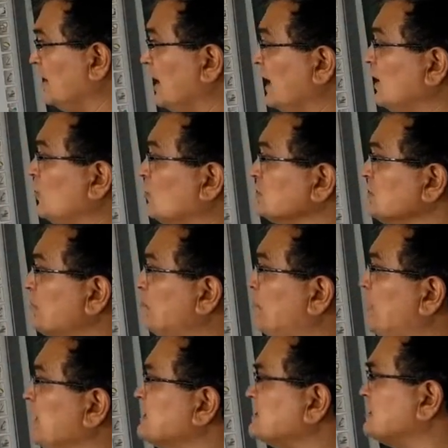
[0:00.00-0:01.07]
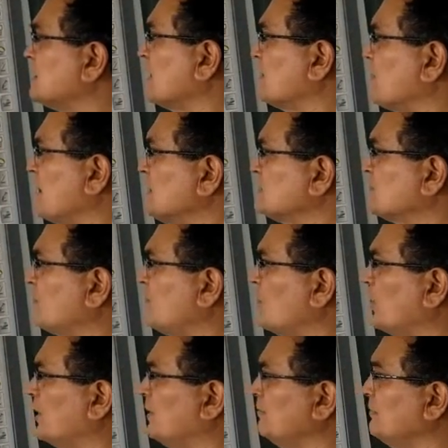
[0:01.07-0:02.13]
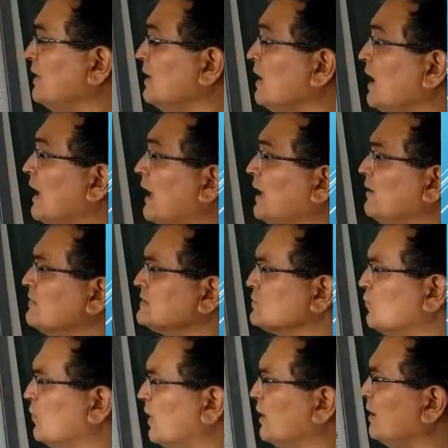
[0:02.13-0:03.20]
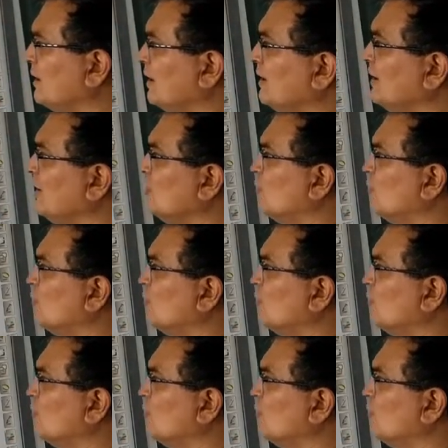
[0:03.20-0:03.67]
and it was a big surprise for him, and he was wondering